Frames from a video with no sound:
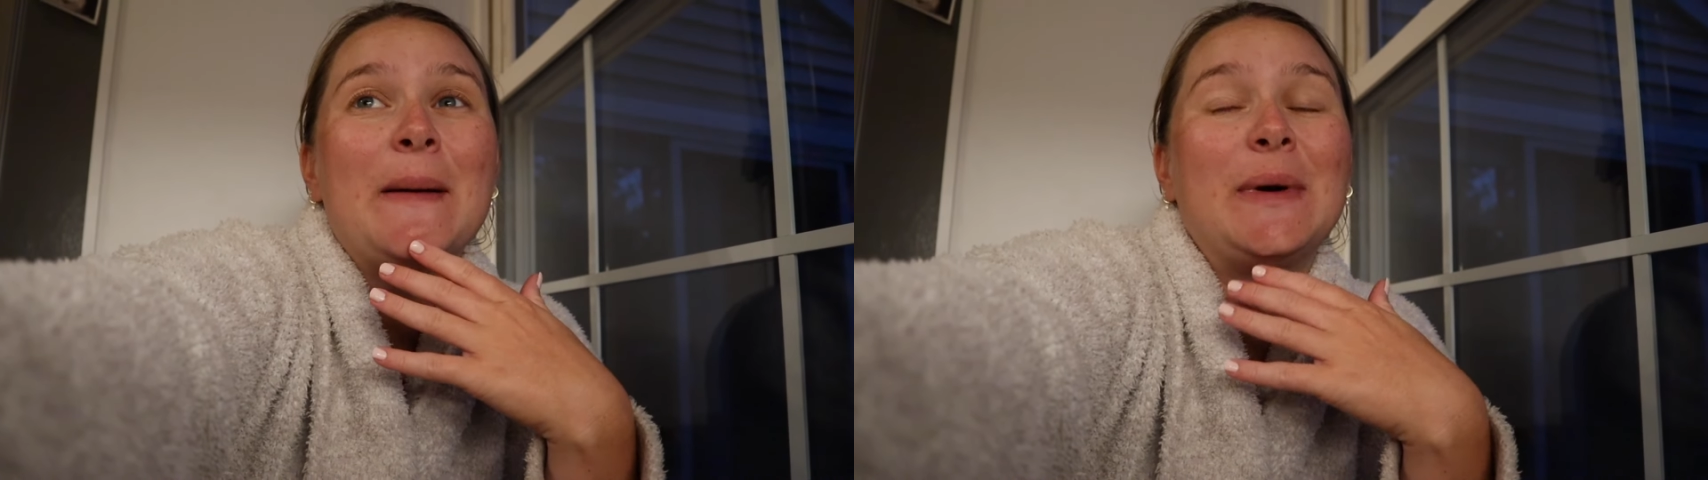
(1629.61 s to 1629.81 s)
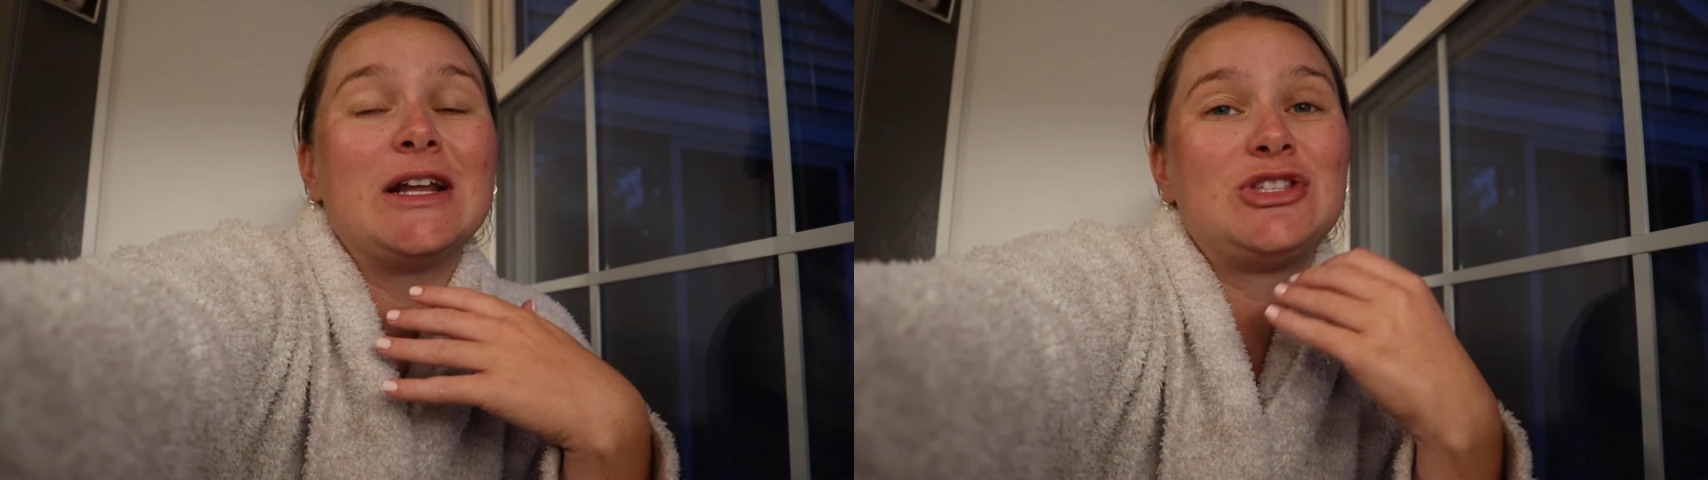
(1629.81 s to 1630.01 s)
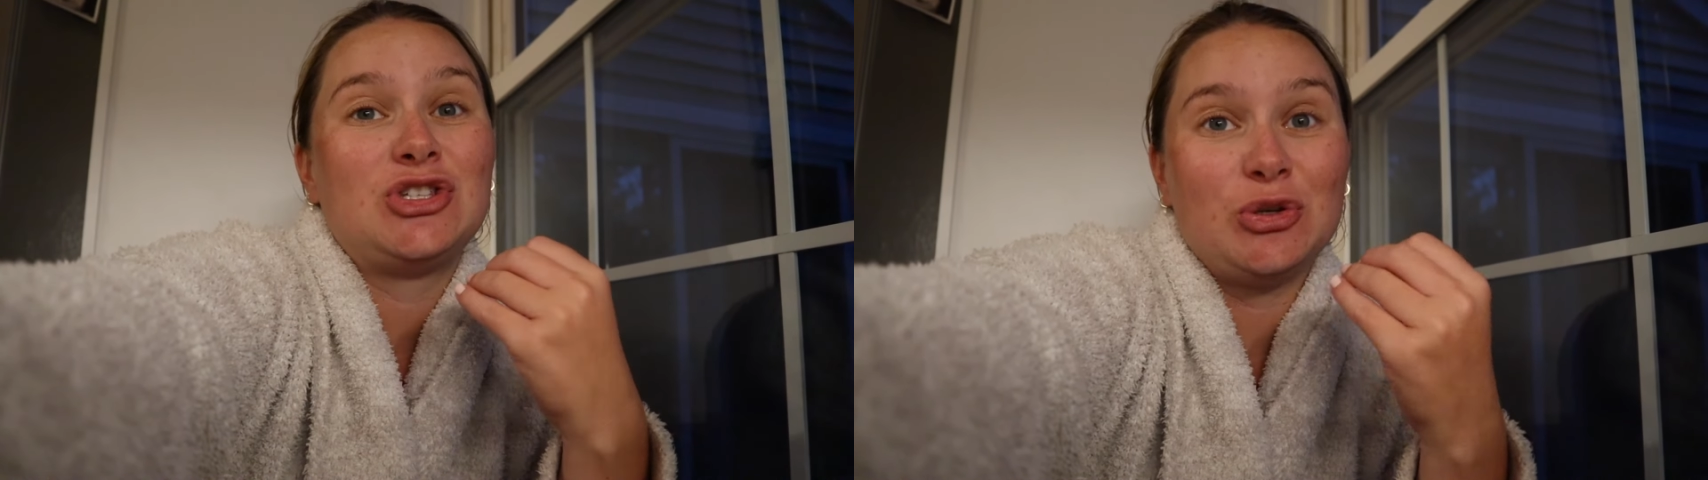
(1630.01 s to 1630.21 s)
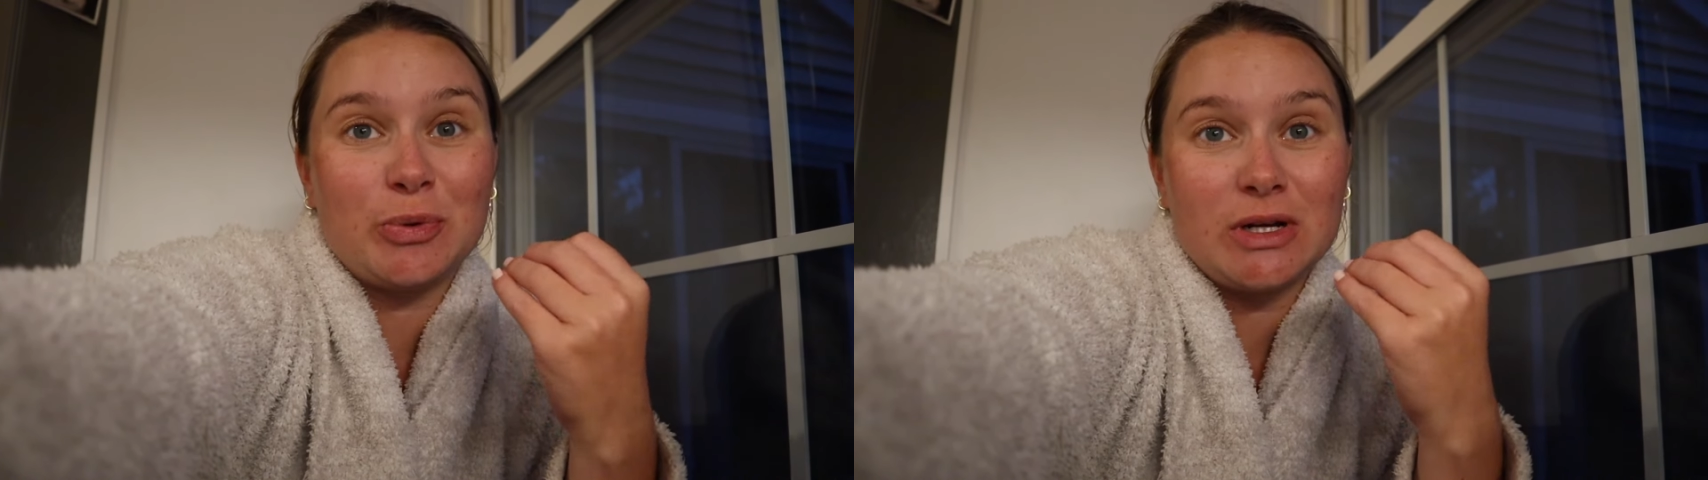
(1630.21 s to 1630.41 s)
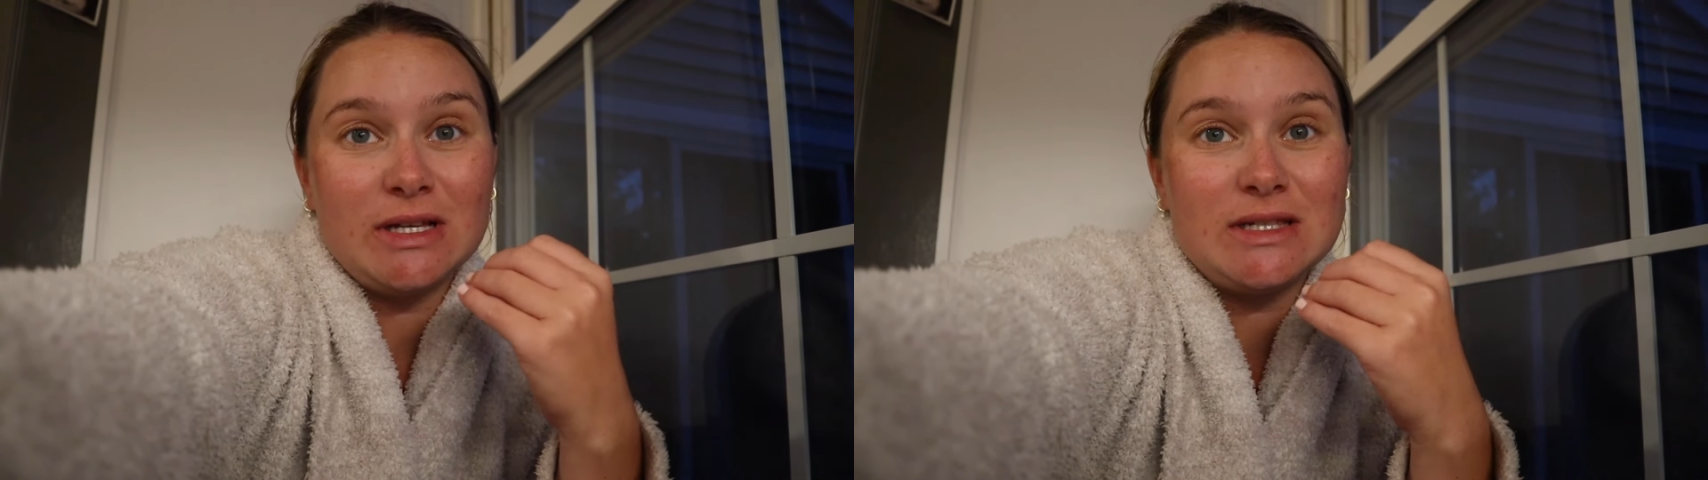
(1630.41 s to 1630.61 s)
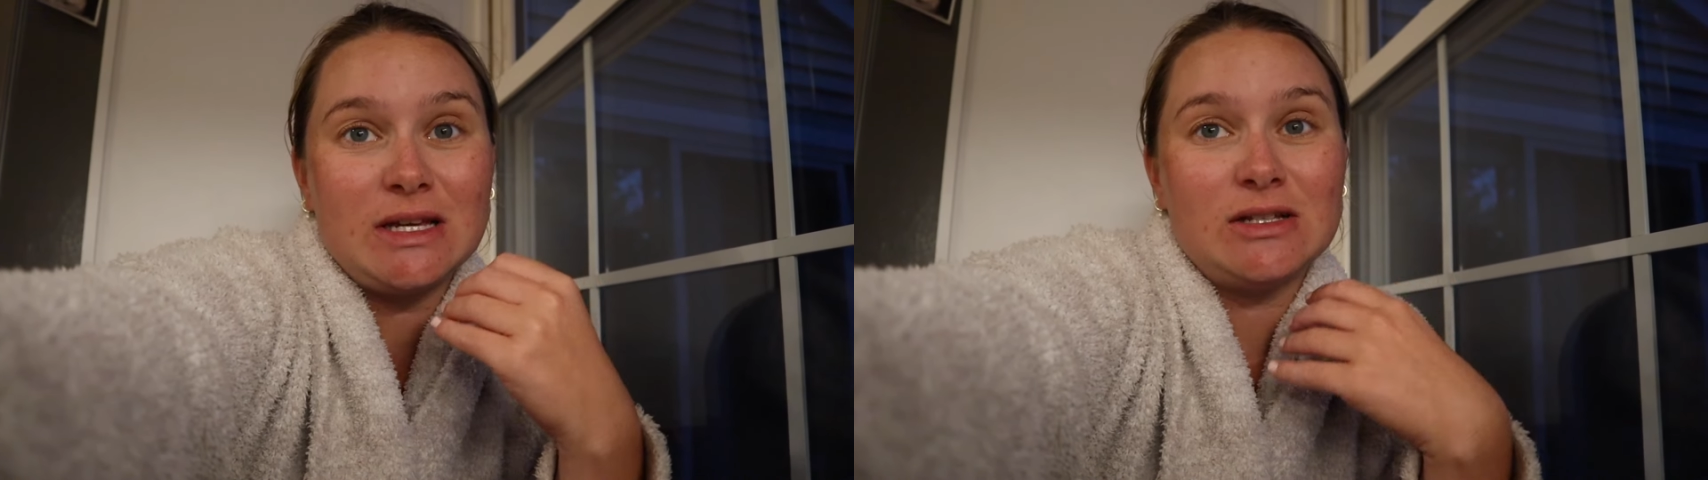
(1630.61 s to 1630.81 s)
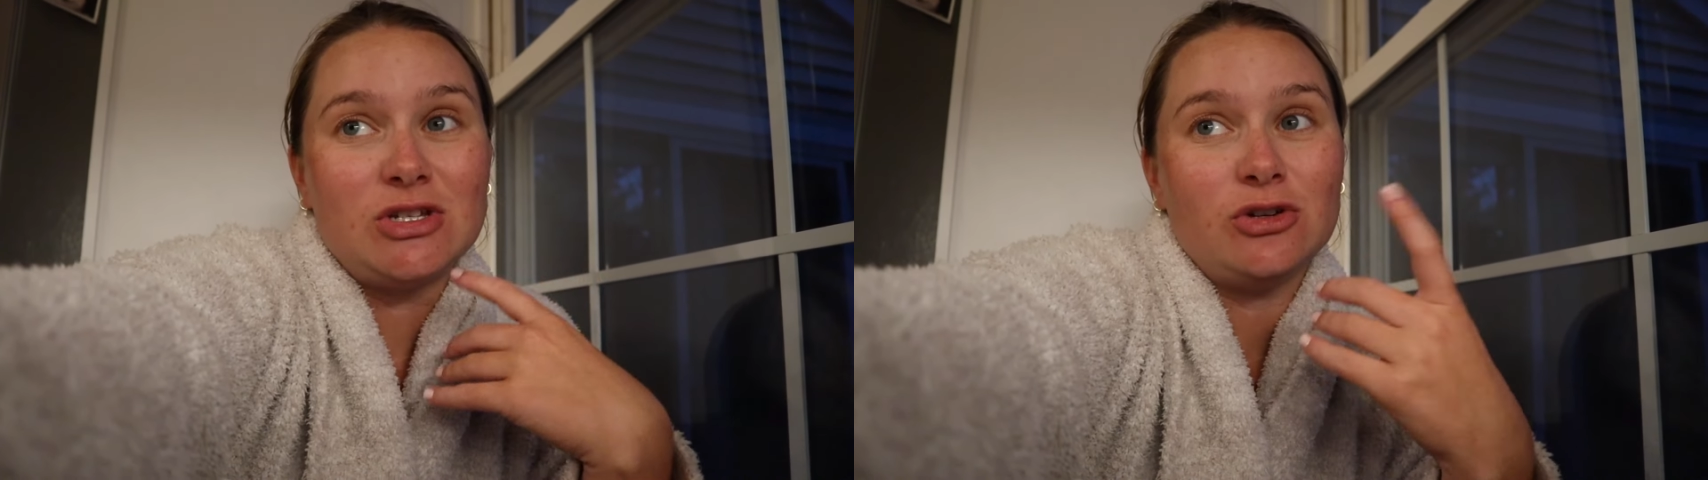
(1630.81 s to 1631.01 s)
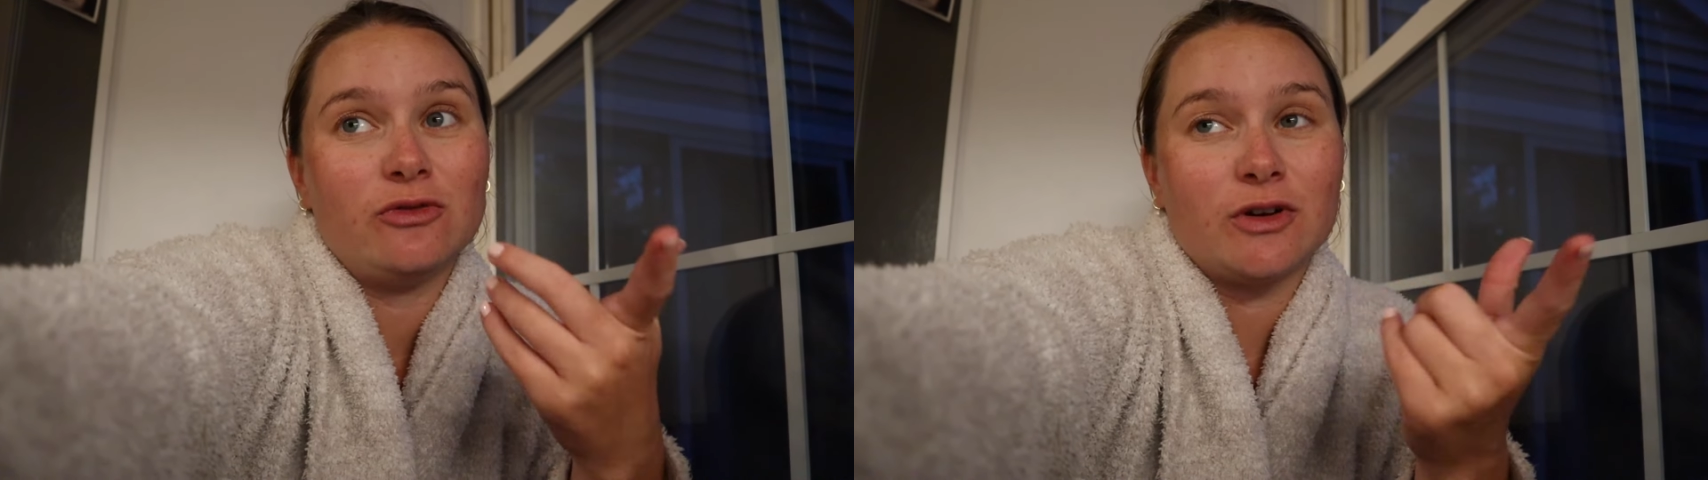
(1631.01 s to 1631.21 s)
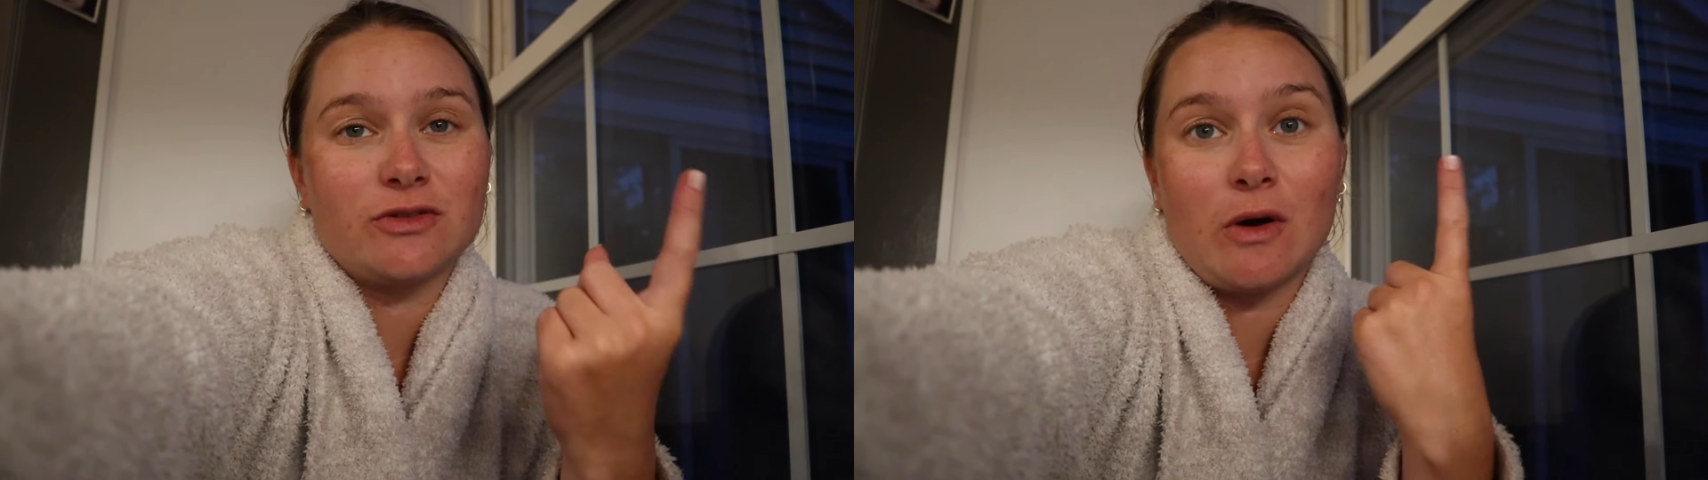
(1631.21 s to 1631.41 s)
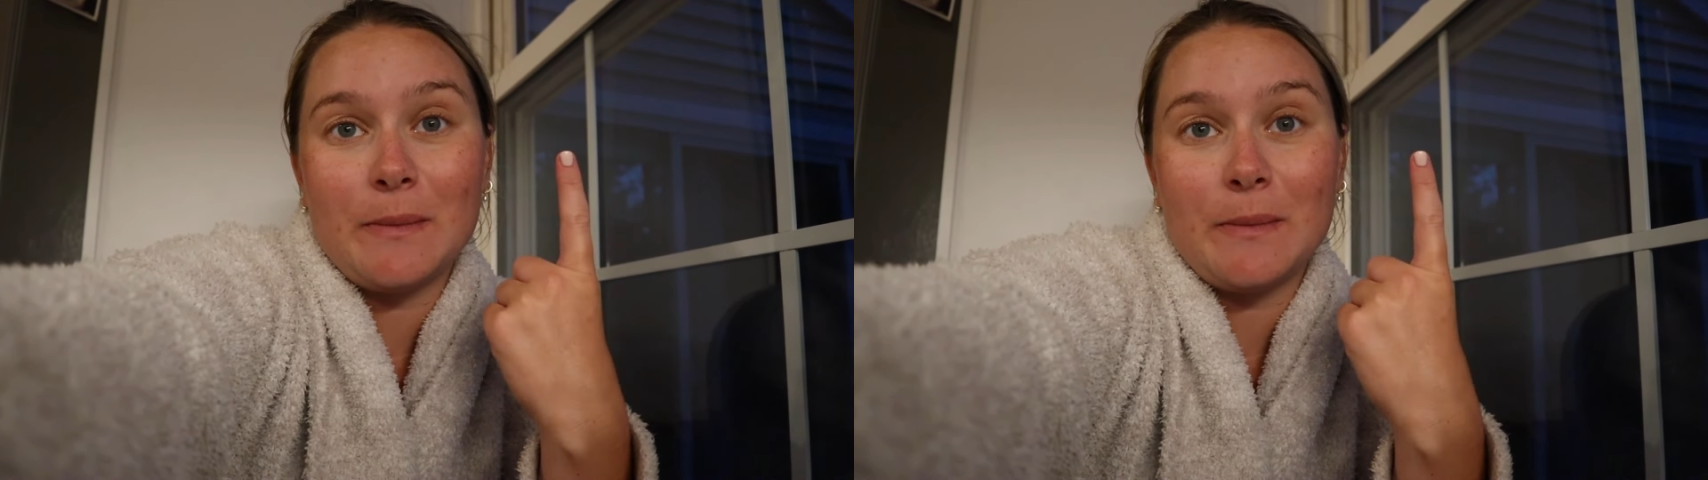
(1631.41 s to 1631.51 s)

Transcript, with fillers: but it's super easy to, first of all,